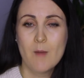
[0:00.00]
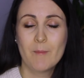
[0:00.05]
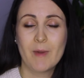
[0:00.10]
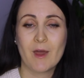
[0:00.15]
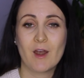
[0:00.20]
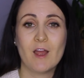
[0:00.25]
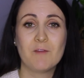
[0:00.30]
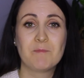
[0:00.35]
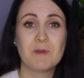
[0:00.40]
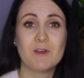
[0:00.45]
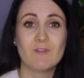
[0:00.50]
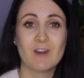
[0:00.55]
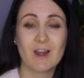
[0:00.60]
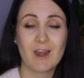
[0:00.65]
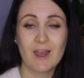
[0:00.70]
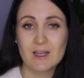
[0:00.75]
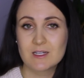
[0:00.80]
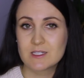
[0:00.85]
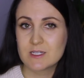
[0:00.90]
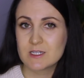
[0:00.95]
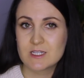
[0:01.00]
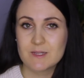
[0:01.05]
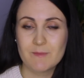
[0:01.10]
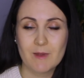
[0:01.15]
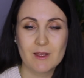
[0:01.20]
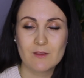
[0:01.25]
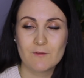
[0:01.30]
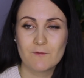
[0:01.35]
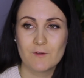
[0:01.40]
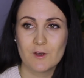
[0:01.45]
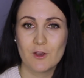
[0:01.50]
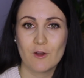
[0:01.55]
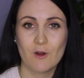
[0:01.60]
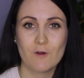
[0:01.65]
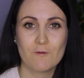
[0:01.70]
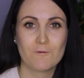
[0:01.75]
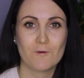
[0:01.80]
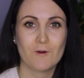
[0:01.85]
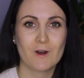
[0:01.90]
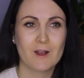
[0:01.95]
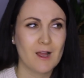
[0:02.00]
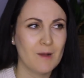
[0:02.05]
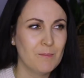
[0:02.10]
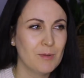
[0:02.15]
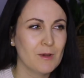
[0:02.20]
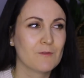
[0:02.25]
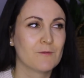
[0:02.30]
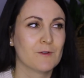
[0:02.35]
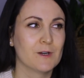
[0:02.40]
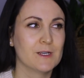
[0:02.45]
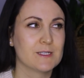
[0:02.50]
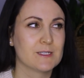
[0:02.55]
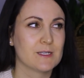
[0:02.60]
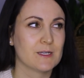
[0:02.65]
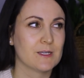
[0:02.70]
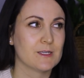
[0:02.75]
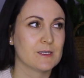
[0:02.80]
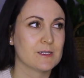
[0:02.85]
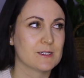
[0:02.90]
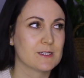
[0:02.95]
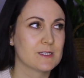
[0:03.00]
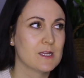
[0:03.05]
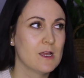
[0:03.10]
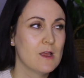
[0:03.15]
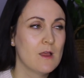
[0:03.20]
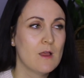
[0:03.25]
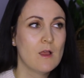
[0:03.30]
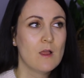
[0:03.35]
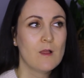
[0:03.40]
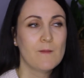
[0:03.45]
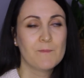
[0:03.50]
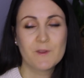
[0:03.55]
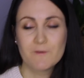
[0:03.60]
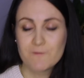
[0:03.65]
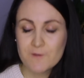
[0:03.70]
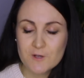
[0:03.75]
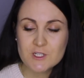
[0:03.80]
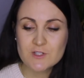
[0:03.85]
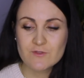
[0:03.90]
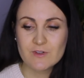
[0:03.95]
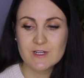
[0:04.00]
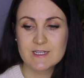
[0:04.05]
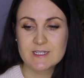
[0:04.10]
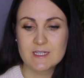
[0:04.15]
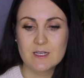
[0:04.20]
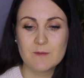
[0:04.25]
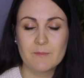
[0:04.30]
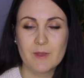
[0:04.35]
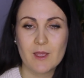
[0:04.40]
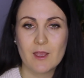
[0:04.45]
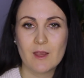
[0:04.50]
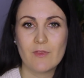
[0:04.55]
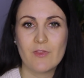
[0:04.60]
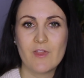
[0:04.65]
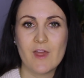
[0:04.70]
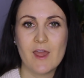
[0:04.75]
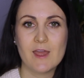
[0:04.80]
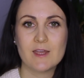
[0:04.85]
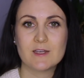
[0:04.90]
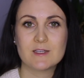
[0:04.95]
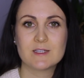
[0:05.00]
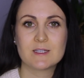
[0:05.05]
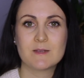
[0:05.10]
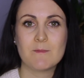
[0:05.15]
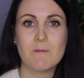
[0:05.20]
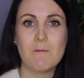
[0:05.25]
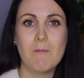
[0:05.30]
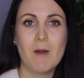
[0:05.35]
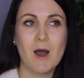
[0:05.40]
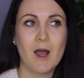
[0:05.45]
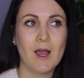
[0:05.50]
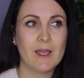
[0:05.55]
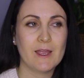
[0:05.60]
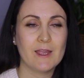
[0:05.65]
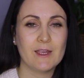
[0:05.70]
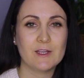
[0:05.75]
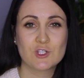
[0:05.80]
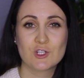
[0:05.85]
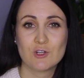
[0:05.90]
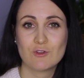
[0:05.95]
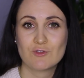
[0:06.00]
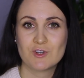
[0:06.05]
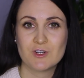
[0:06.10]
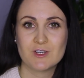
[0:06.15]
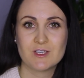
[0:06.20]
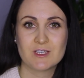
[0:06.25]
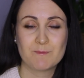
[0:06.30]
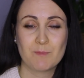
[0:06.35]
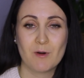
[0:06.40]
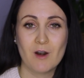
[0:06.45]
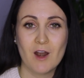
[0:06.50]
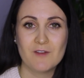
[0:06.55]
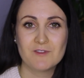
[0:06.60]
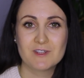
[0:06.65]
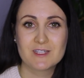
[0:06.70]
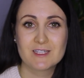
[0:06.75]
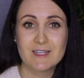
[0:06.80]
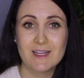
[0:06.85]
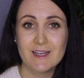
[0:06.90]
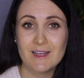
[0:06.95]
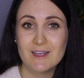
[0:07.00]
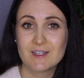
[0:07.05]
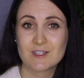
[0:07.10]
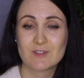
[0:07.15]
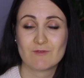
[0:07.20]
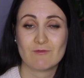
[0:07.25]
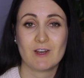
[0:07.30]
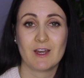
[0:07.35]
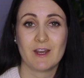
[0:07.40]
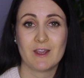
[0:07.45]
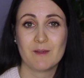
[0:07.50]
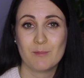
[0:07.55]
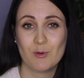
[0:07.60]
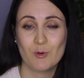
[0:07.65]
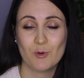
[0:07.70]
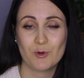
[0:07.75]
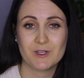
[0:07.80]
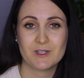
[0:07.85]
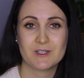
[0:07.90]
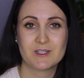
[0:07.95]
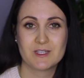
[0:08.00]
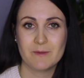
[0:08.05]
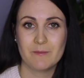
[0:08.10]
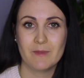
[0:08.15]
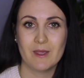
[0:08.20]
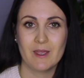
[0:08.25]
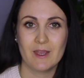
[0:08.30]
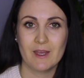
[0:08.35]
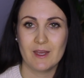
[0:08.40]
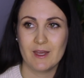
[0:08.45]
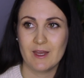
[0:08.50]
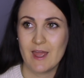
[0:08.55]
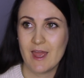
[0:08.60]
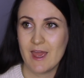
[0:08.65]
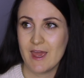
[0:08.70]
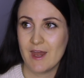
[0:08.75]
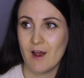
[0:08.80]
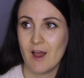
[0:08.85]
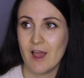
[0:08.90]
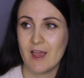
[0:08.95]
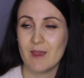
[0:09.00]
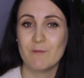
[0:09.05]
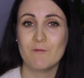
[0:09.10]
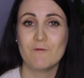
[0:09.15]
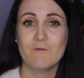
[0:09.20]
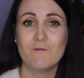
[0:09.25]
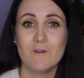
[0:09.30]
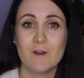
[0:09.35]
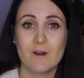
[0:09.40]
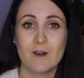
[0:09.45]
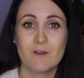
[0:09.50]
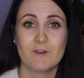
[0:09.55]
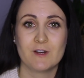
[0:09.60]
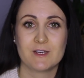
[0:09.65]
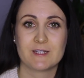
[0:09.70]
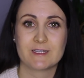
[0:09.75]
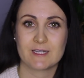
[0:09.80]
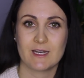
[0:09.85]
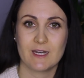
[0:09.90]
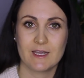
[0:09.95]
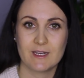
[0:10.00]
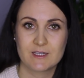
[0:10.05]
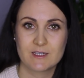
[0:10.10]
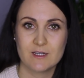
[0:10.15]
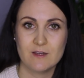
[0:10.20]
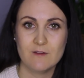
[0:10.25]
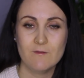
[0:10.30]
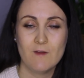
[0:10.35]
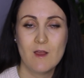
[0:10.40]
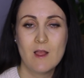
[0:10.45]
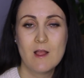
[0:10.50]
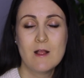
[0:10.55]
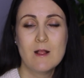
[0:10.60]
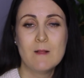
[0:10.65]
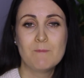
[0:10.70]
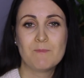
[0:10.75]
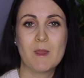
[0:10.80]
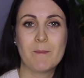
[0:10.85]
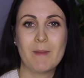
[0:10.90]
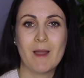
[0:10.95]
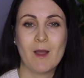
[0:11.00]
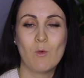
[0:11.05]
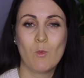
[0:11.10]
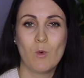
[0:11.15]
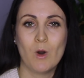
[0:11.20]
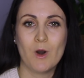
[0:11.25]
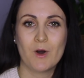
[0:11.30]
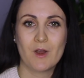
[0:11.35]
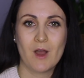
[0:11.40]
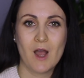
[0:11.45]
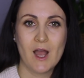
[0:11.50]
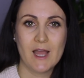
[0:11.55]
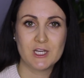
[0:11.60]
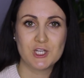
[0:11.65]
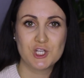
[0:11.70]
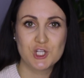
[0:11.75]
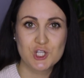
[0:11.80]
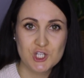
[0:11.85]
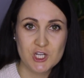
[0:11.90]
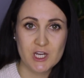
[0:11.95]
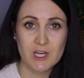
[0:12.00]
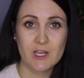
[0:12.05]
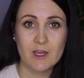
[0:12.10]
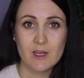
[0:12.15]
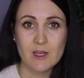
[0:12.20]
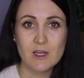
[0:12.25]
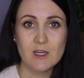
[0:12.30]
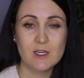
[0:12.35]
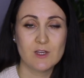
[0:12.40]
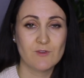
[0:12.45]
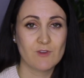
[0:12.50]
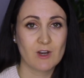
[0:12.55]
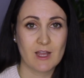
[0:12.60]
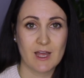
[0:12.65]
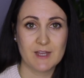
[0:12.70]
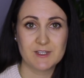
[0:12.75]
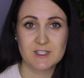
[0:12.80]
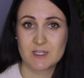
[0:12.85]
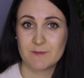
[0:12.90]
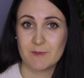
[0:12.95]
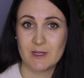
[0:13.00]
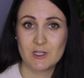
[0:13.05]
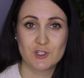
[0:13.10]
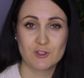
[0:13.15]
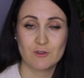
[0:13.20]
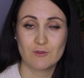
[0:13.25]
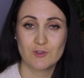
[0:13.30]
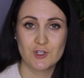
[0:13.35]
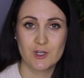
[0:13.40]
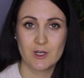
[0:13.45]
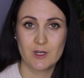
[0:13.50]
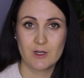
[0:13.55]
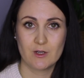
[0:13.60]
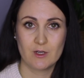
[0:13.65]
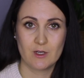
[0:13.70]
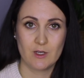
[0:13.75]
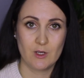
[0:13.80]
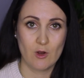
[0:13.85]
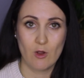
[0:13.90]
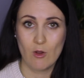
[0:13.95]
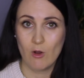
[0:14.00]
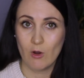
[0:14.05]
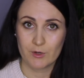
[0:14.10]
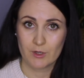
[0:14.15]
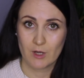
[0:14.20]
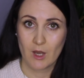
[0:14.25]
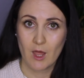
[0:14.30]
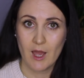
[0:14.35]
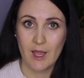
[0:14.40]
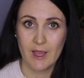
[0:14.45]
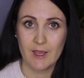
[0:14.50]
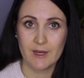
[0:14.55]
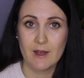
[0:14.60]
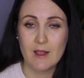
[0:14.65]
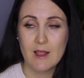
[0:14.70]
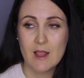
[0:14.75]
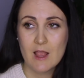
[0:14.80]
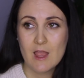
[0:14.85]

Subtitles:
but I've been reluctant to make the video for a couple of reasons. The first reason being that my children's privacy is really important to me, and I am very, very selective about what I share in regards to my children, online.